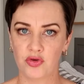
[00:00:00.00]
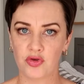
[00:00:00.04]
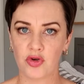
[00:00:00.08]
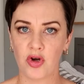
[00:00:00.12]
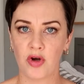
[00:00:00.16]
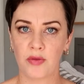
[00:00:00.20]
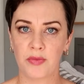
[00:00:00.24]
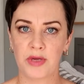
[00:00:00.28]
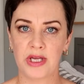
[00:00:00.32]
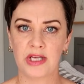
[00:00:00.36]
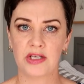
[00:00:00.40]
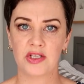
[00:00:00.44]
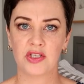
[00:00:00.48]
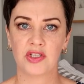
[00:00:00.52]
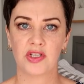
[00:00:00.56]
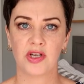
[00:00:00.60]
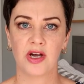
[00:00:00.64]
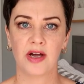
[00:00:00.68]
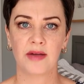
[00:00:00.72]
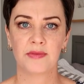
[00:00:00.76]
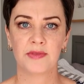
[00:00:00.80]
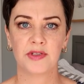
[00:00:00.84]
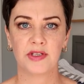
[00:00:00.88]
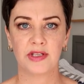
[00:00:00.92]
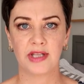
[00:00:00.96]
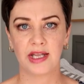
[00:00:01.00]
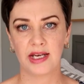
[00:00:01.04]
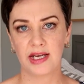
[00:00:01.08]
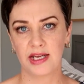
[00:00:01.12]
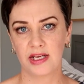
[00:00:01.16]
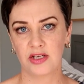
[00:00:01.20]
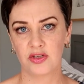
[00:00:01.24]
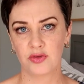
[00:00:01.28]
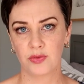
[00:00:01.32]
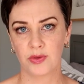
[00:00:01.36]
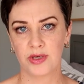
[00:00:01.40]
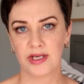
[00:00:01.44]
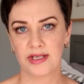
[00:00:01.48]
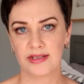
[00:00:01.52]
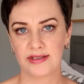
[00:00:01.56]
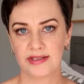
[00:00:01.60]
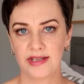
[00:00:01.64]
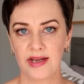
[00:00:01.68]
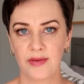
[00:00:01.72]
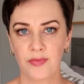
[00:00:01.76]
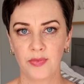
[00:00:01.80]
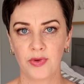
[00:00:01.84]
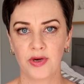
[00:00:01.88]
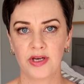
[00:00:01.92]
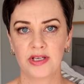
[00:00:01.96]
job each time so that each one is
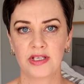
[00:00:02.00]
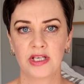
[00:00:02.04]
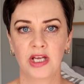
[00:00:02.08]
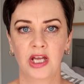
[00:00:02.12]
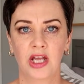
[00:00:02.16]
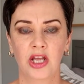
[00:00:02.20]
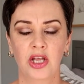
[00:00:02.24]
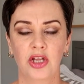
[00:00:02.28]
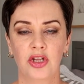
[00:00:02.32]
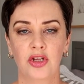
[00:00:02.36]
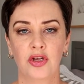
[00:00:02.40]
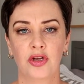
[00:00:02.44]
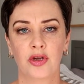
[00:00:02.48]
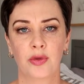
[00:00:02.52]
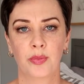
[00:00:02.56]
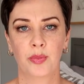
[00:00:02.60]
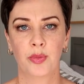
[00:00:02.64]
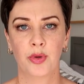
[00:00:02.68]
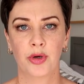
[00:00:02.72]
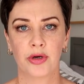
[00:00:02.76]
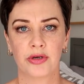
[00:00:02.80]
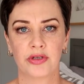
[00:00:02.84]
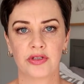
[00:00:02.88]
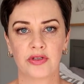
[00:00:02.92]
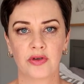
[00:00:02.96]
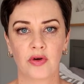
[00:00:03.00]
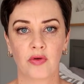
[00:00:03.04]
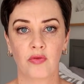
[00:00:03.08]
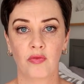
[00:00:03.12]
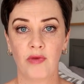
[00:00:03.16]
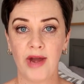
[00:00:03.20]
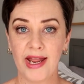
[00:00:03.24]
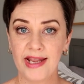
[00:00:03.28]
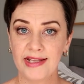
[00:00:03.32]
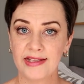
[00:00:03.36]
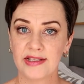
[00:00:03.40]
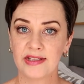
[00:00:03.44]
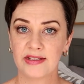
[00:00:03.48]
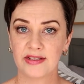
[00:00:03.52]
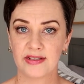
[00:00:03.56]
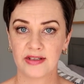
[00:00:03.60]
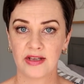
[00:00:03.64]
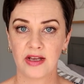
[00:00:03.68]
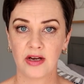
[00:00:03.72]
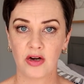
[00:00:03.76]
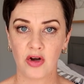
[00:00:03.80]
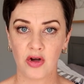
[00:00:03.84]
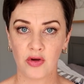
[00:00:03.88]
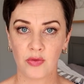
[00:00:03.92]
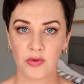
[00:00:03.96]
separate you can put rates
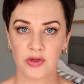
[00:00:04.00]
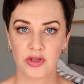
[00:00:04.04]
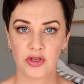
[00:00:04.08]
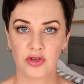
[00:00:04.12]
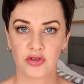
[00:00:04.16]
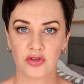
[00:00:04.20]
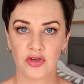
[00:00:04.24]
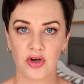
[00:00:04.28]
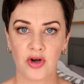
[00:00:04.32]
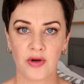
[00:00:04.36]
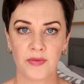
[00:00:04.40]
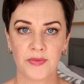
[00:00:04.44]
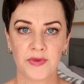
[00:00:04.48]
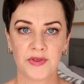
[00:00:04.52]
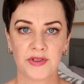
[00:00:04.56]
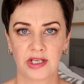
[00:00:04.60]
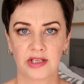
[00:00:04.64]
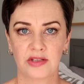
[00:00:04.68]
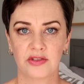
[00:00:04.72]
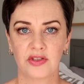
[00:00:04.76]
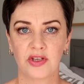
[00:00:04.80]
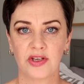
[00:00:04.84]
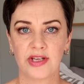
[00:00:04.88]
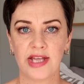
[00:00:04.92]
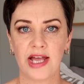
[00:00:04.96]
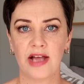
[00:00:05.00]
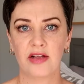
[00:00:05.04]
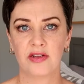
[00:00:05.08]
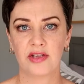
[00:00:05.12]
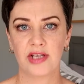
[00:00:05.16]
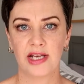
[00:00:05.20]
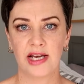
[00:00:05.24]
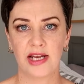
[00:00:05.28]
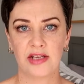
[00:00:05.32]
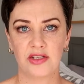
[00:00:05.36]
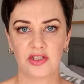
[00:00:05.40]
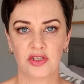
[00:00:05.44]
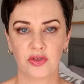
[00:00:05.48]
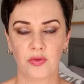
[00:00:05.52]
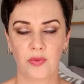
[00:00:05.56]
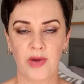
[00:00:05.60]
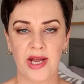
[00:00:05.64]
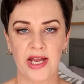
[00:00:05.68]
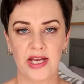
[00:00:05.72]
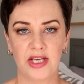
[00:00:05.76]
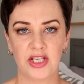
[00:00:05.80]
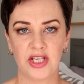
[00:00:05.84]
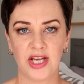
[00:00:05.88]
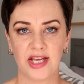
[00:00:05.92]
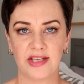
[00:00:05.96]
along with your jobs so calculates your
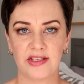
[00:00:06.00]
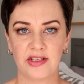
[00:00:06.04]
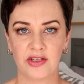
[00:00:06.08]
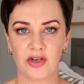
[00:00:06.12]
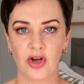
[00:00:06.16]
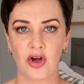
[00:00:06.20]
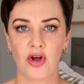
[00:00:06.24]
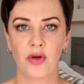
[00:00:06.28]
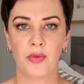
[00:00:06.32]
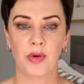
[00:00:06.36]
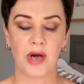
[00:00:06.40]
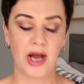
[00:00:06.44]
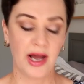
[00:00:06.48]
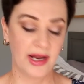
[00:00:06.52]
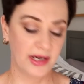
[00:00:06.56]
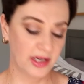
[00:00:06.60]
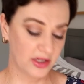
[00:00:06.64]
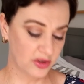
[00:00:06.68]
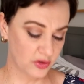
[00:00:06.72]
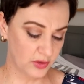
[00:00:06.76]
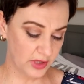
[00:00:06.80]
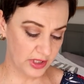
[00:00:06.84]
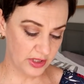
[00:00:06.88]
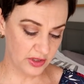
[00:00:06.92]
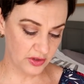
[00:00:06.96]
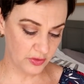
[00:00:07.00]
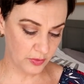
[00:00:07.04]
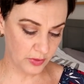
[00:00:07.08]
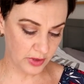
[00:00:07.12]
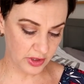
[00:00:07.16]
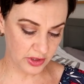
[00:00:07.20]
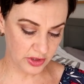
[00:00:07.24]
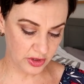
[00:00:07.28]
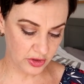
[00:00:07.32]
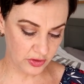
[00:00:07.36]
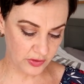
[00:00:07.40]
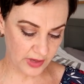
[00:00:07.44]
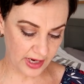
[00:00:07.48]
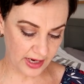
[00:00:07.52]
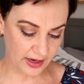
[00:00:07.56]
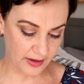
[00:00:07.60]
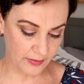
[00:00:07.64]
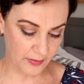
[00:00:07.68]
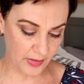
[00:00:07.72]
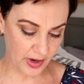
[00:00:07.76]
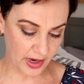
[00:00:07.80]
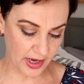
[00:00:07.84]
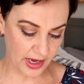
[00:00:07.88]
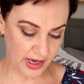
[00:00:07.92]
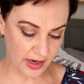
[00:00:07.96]
wage as you go but I literally just wanted to track
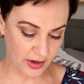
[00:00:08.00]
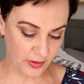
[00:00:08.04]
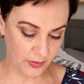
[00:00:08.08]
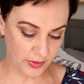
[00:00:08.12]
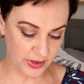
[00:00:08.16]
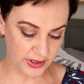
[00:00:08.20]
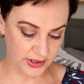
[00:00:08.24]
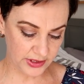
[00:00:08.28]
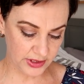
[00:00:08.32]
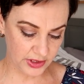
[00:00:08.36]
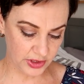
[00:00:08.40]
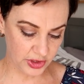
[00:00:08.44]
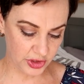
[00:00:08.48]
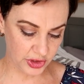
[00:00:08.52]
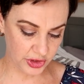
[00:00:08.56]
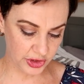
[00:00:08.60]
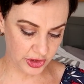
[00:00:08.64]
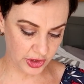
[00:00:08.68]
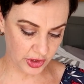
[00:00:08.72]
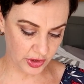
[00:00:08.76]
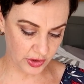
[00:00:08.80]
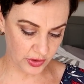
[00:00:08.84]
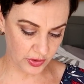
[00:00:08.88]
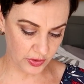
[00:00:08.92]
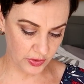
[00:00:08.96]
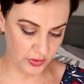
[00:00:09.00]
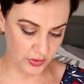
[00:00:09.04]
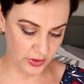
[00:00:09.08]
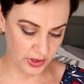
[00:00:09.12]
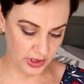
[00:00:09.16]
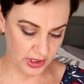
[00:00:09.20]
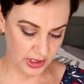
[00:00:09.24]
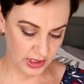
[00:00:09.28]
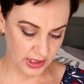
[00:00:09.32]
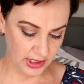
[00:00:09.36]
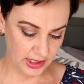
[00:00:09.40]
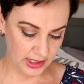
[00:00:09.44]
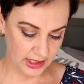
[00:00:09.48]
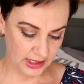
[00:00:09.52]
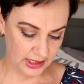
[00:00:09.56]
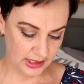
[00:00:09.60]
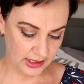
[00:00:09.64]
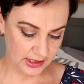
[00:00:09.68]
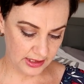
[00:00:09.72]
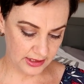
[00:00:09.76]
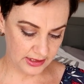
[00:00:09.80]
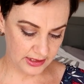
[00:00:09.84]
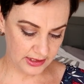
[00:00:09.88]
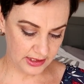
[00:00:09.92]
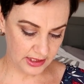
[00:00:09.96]
my hours so
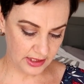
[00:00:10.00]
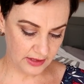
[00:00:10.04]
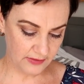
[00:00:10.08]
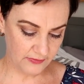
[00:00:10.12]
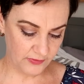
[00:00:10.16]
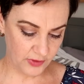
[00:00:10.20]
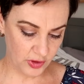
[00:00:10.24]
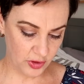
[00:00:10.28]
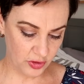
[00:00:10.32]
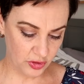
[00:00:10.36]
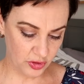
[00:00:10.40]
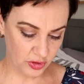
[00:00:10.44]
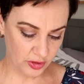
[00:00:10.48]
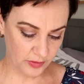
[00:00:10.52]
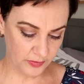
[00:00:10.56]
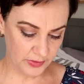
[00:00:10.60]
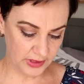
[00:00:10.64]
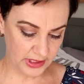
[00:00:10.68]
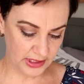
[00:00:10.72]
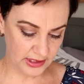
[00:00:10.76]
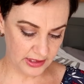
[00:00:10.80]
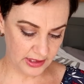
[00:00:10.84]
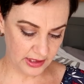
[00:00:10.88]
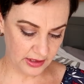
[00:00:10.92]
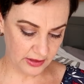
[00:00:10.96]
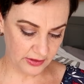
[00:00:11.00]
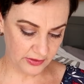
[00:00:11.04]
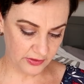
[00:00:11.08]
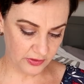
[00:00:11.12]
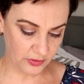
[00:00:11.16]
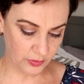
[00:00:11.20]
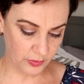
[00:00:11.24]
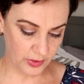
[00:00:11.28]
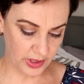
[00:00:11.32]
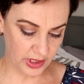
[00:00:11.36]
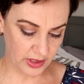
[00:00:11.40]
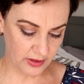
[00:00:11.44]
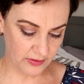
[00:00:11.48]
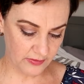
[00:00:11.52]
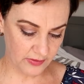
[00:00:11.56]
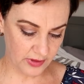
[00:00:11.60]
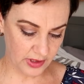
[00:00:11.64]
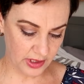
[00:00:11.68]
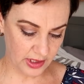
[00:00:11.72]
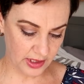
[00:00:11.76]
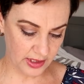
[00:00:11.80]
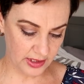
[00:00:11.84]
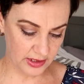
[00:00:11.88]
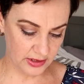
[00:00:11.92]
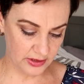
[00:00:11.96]
Let's see, view job details. The week of
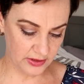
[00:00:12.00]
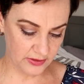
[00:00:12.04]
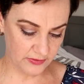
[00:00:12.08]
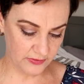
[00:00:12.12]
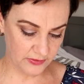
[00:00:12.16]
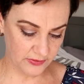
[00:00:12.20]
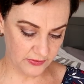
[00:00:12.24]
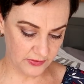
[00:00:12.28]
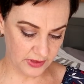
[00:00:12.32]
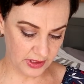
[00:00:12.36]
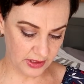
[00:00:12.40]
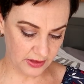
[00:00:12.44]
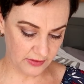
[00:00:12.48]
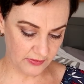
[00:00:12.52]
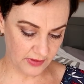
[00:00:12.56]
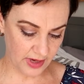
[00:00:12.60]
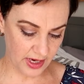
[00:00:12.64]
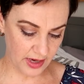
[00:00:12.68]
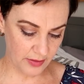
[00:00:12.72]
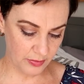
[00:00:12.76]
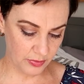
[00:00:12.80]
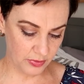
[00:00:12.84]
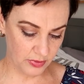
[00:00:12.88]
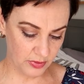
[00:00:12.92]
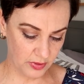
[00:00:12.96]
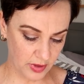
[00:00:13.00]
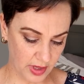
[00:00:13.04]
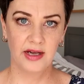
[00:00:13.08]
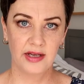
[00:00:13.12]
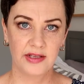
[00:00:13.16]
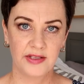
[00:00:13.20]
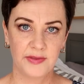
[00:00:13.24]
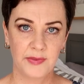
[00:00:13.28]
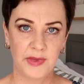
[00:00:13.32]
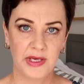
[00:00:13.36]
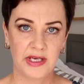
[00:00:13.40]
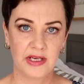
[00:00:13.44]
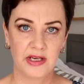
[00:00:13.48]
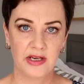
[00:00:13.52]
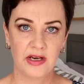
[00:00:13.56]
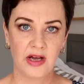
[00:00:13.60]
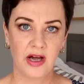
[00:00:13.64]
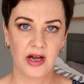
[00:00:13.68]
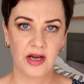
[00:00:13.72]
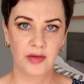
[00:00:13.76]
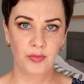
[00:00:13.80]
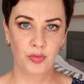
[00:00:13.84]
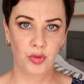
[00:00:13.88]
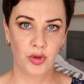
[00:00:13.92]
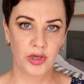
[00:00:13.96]
9 to 15th of April, I spent
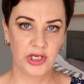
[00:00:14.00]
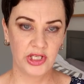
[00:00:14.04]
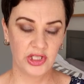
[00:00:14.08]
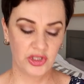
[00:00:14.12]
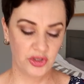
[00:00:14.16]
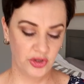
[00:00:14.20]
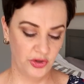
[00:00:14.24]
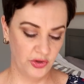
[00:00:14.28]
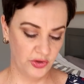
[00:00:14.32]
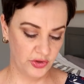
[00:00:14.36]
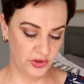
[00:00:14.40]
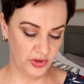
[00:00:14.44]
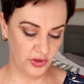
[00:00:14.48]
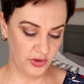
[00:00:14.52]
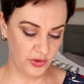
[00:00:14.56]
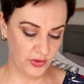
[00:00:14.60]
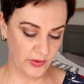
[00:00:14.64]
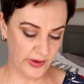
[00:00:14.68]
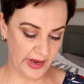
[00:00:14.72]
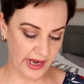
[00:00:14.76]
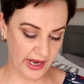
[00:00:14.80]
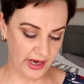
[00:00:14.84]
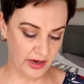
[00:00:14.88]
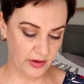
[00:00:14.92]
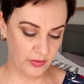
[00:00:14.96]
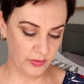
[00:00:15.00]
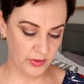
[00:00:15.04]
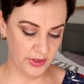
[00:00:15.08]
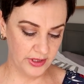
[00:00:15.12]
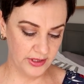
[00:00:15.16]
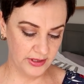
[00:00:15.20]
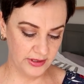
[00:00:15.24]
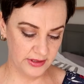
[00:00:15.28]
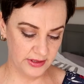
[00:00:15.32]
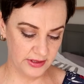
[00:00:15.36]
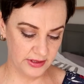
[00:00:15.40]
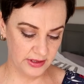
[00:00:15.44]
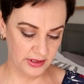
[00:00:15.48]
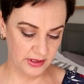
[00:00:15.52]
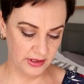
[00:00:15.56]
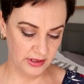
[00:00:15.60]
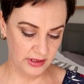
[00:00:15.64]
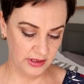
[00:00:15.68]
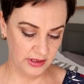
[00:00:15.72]
9.22 hours